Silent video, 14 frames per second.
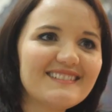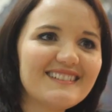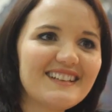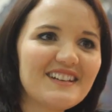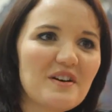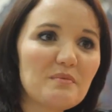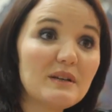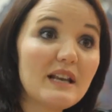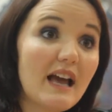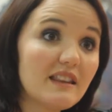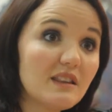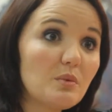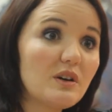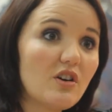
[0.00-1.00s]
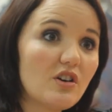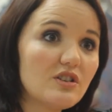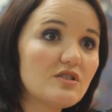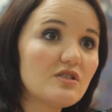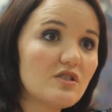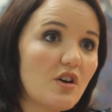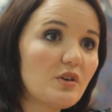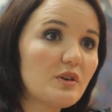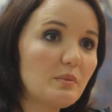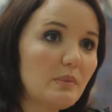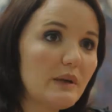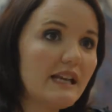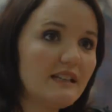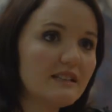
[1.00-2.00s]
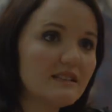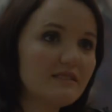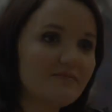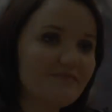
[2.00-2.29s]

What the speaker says: you know, I'm glad that we got it so complete.